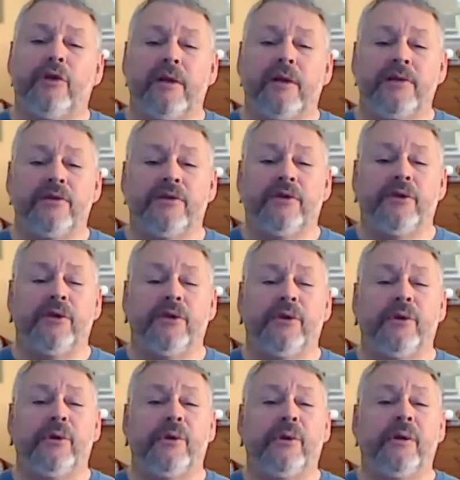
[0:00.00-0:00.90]
just
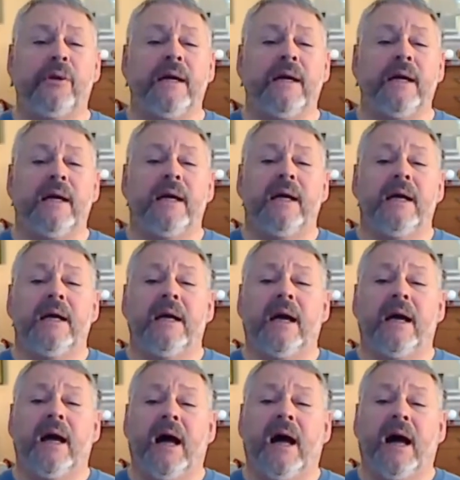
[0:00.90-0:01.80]
to,
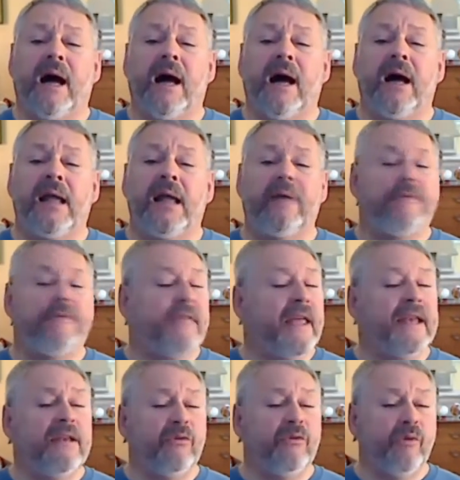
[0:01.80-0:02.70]
uh, if
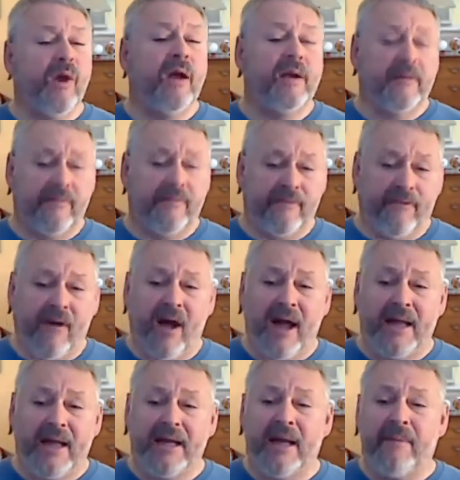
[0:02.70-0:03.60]
they do not
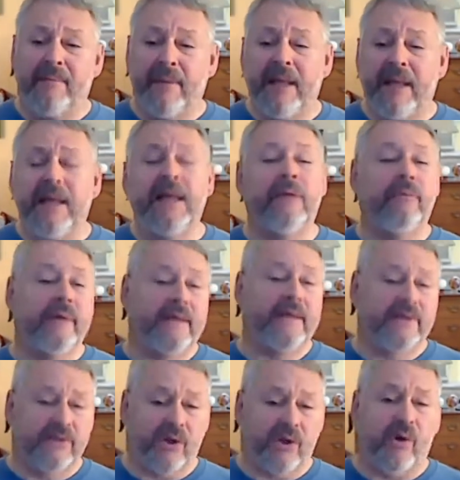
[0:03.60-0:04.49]
find immediate
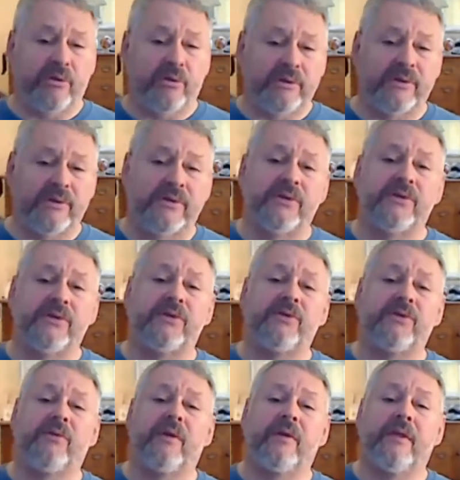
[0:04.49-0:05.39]
results
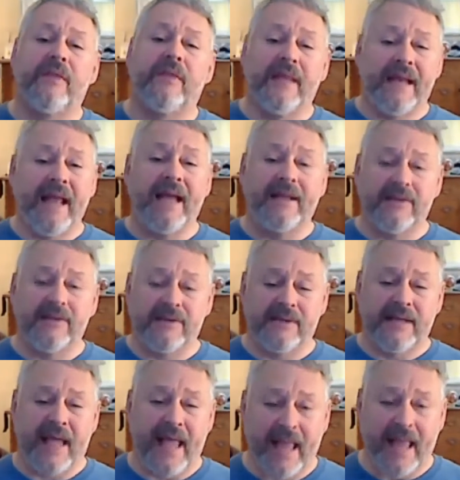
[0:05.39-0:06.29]
the next
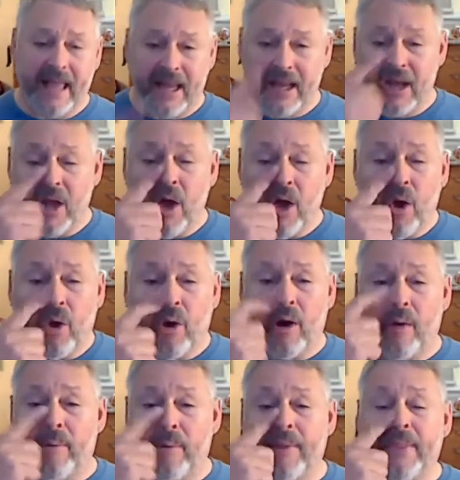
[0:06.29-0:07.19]
day
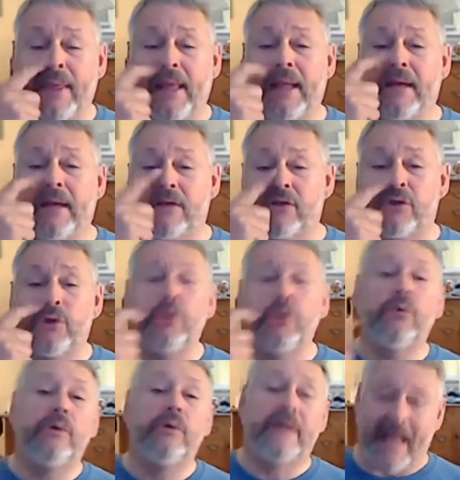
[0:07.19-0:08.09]
or within
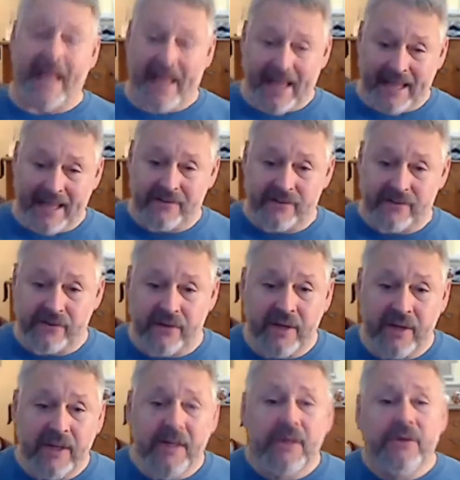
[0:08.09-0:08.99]
two days,
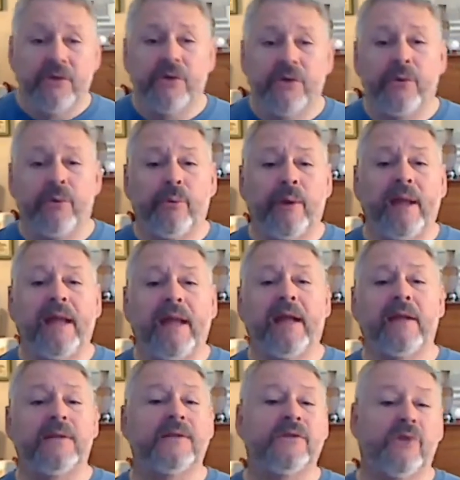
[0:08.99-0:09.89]
to
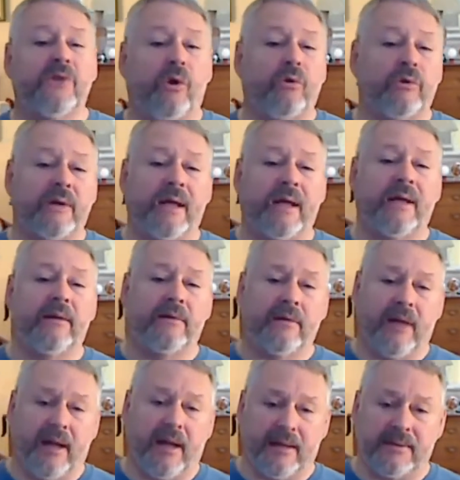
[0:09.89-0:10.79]
reconsult
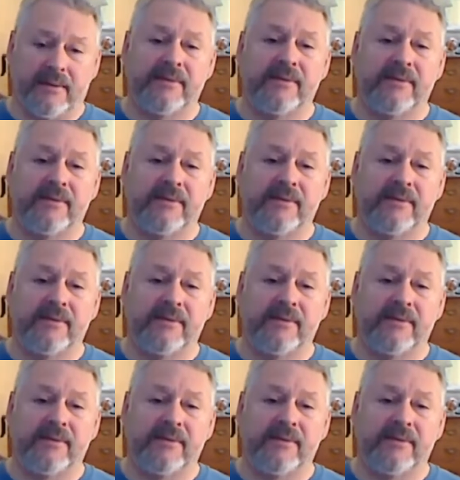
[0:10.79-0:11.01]
us.